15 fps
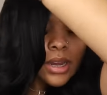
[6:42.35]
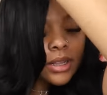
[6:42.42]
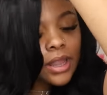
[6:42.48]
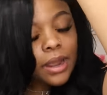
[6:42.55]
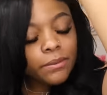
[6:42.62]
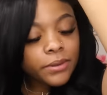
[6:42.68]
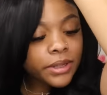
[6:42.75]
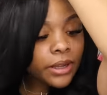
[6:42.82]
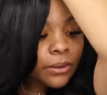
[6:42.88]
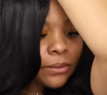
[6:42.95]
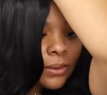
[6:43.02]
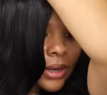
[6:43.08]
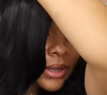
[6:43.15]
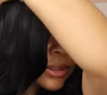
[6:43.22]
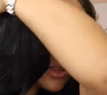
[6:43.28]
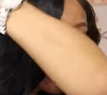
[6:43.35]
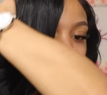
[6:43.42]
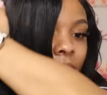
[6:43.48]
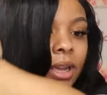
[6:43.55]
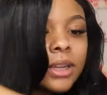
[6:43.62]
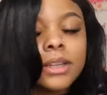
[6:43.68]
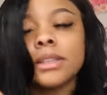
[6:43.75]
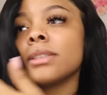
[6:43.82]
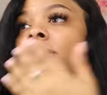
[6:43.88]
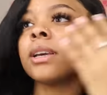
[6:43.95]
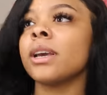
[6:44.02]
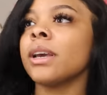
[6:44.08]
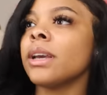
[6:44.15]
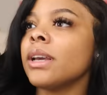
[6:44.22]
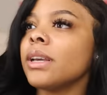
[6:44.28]
like with their regular clients,
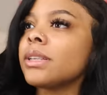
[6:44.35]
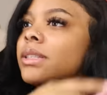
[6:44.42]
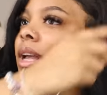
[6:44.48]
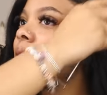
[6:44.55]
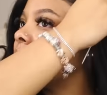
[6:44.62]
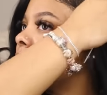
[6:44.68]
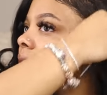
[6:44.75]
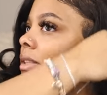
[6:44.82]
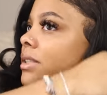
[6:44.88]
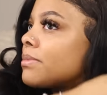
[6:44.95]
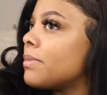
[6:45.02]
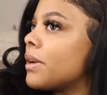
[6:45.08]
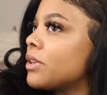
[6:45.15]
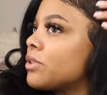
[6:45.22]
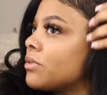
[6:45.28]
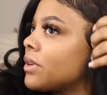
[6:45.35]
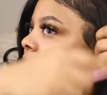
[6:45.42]
it's not nothing special.